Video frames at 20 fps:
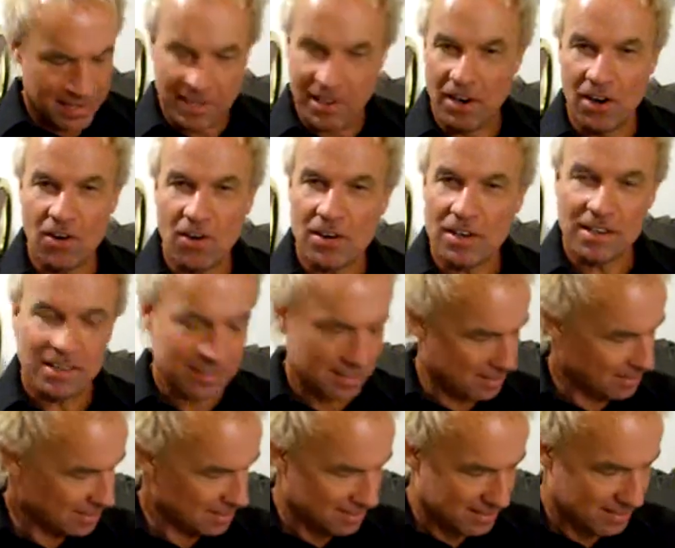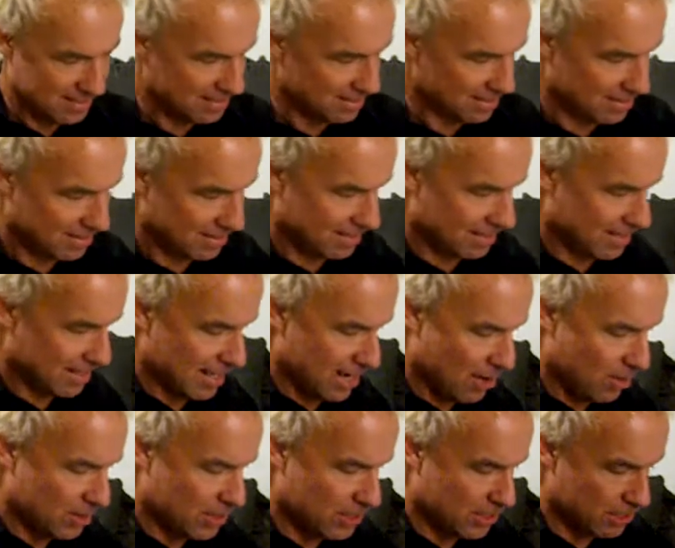You know, I
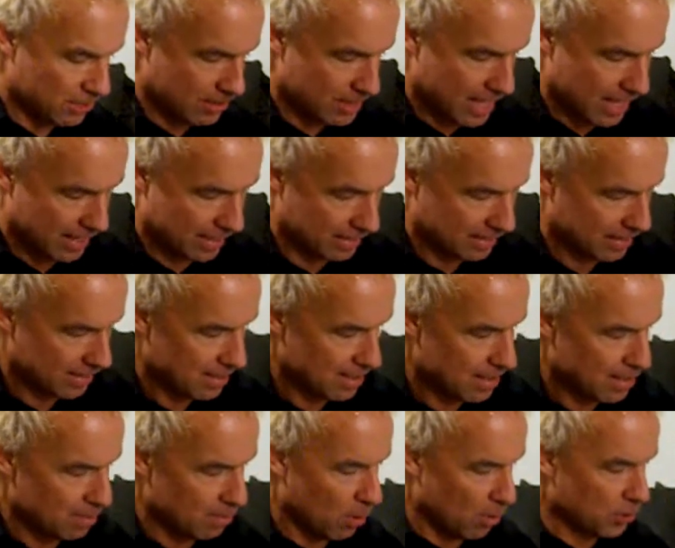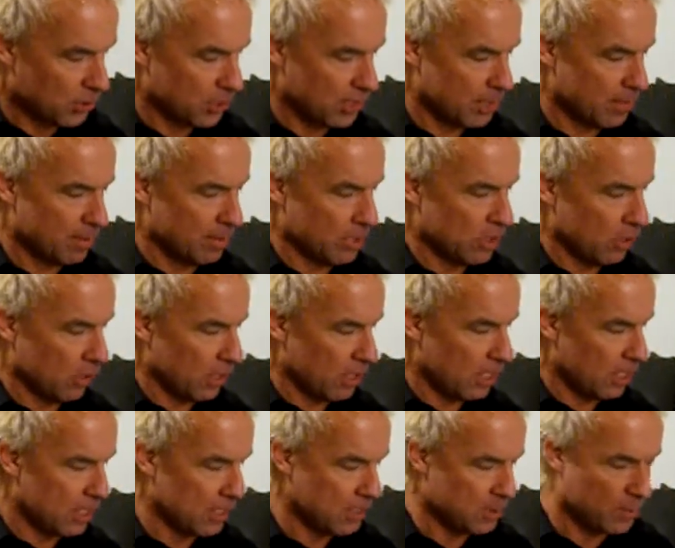always do that. The
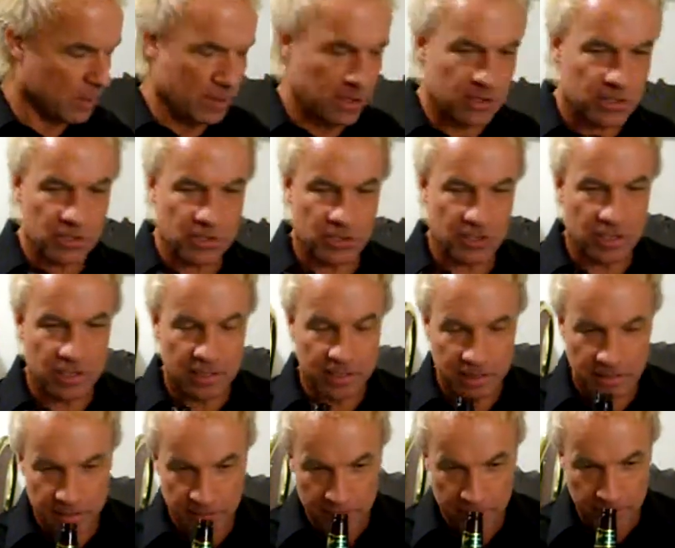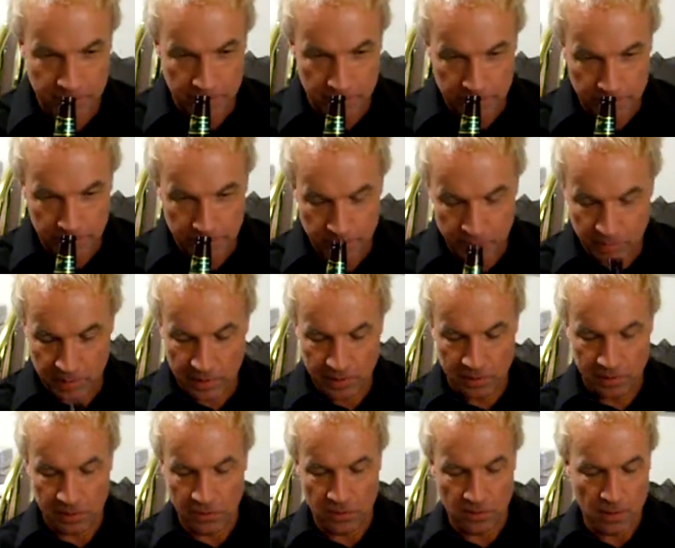majority of these beers
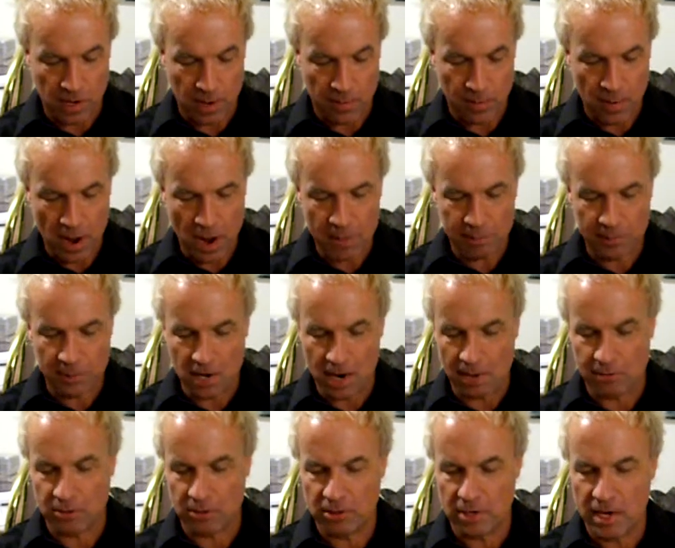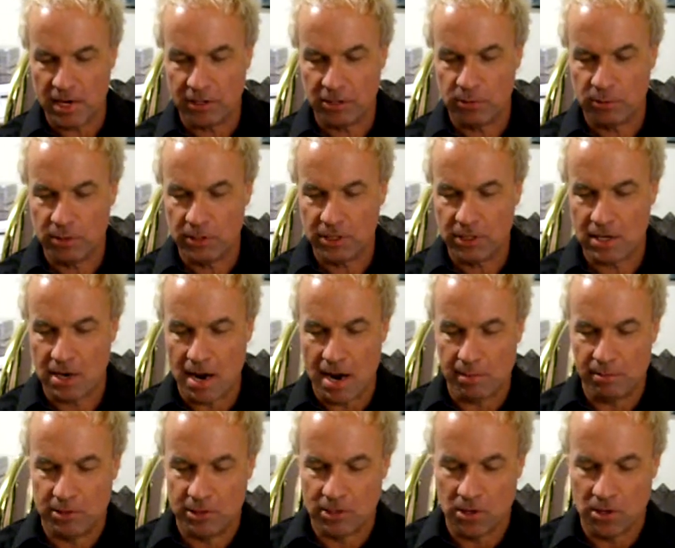they're pop tops. They're not twist tops.